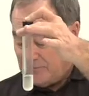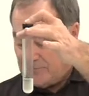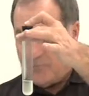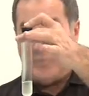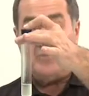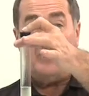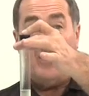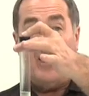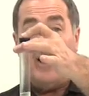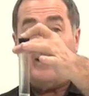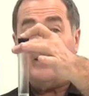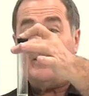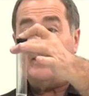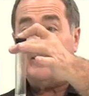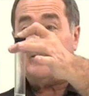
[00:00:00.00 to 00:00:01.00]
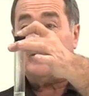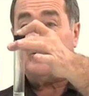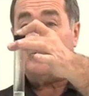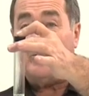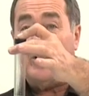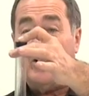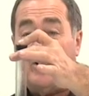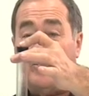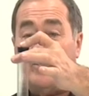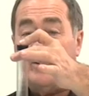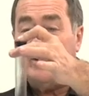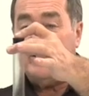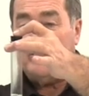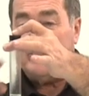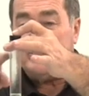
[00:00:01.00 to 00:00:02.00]
food dye to this as well,
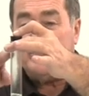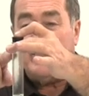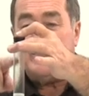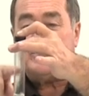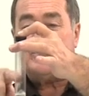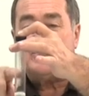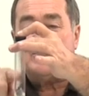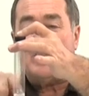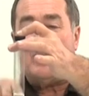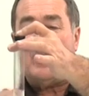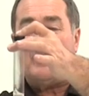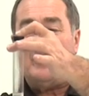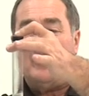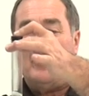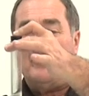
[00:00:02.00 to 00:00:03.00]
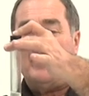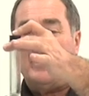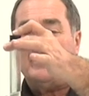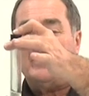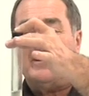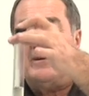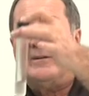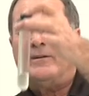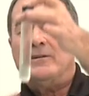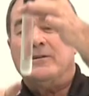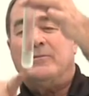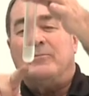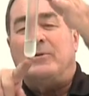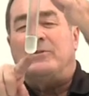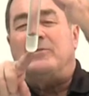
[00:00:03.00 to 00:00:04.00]
which makes it show up a lot better.
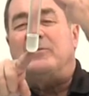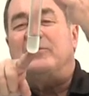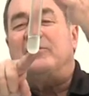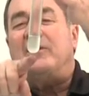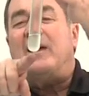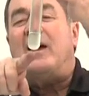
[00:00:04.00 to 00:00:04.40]
But you can see